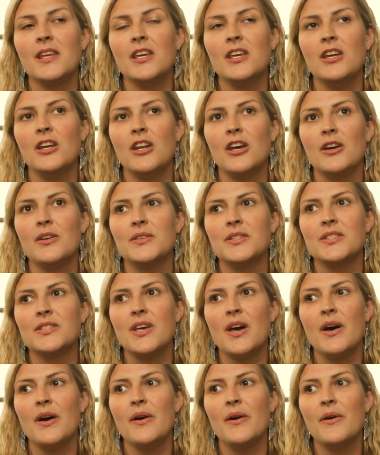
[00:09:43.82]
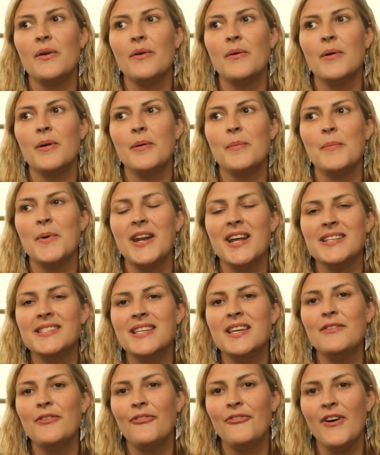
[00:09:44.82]
But I
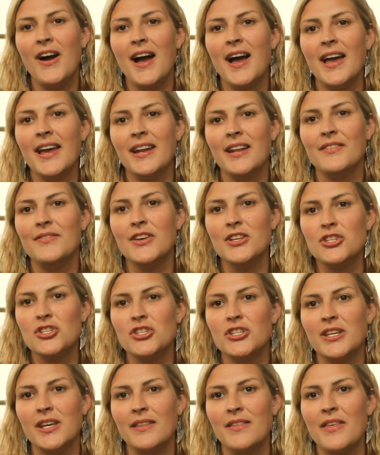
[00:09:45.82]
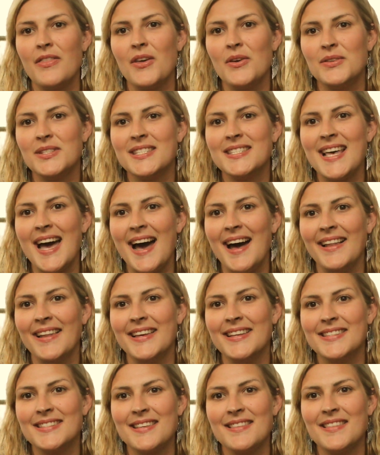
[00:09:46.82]
did find eventually that those
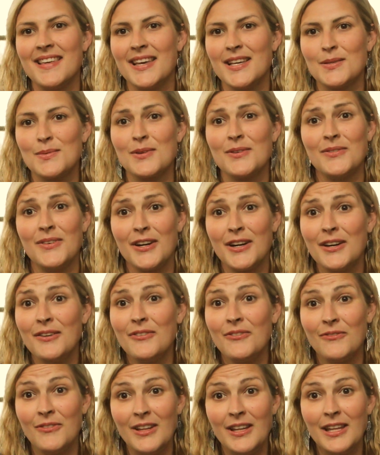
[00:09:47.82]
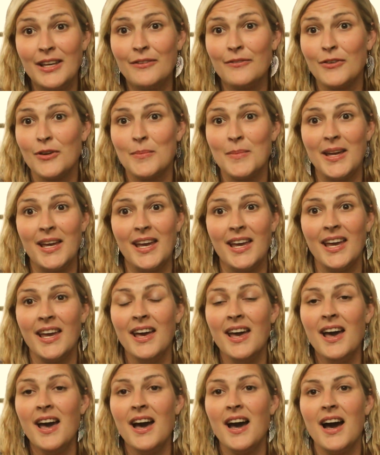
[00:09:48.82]
salads and things were very filling for me.
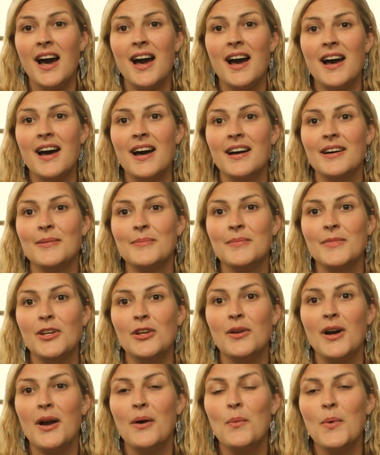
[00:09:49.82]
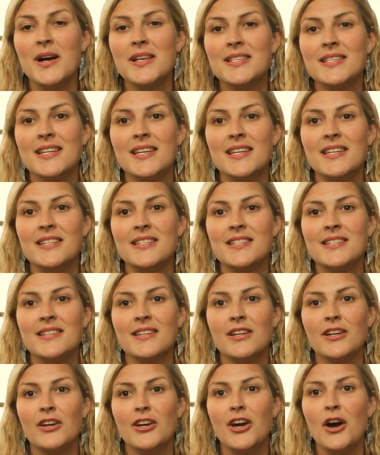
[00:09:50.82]
I
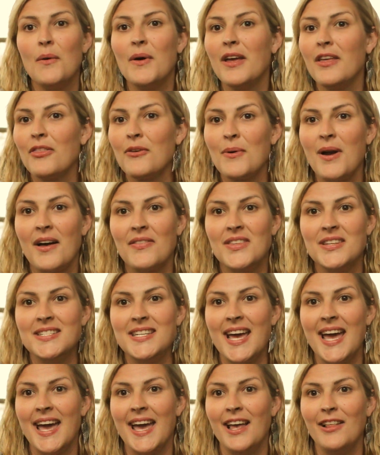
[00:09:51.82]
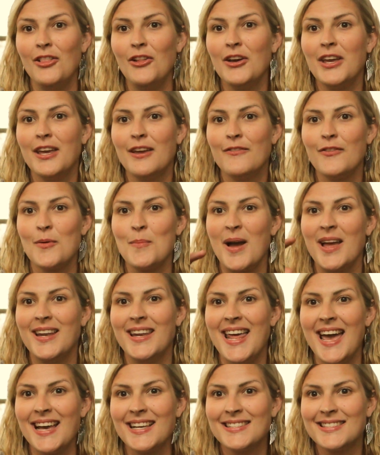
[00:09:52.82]
wasn't going throughout the day looking for my
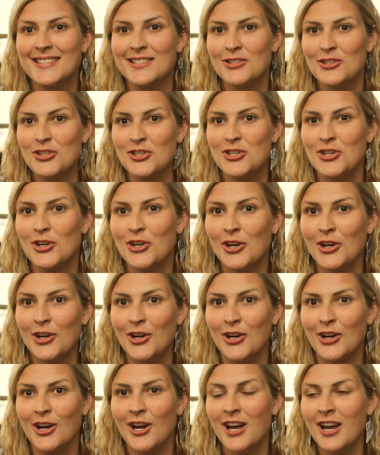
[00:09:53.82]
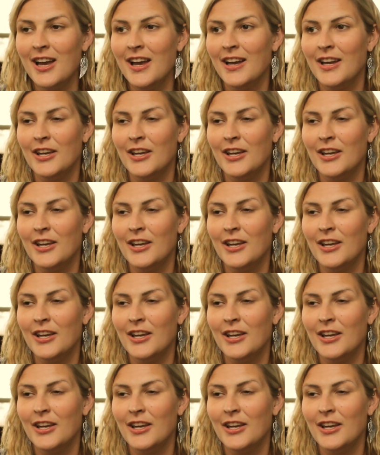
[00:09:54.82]
next sugar,